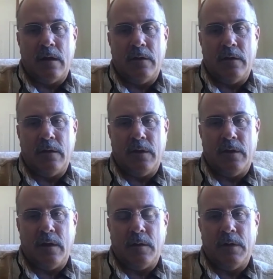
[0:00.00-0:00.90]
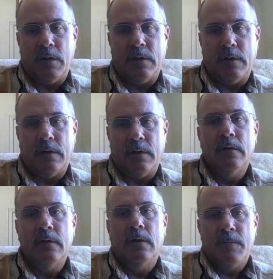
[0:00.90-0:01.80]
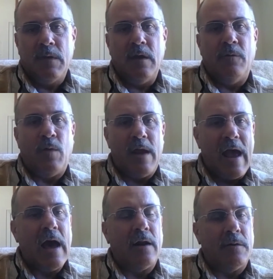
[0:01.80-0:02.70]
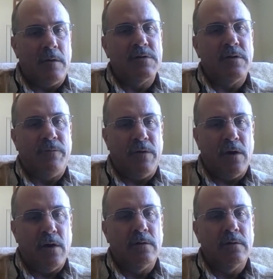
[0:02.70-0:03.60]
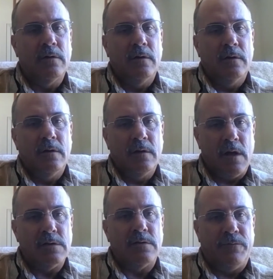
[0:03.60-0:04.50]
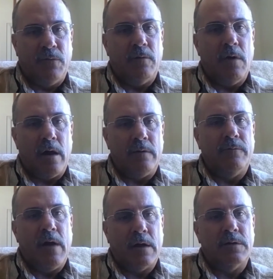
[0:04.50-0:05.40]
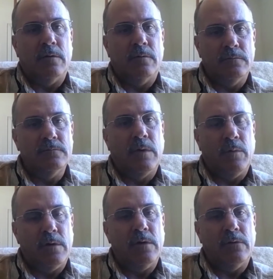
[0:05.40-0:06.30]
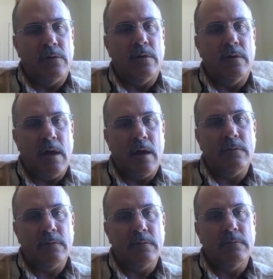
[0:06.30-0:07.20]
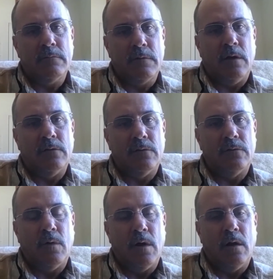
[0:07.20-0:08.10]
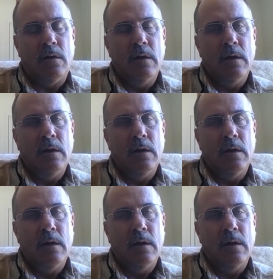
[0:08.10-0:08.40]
I think. But if we had a severe case of foot rot infection, we would use it in that case as well.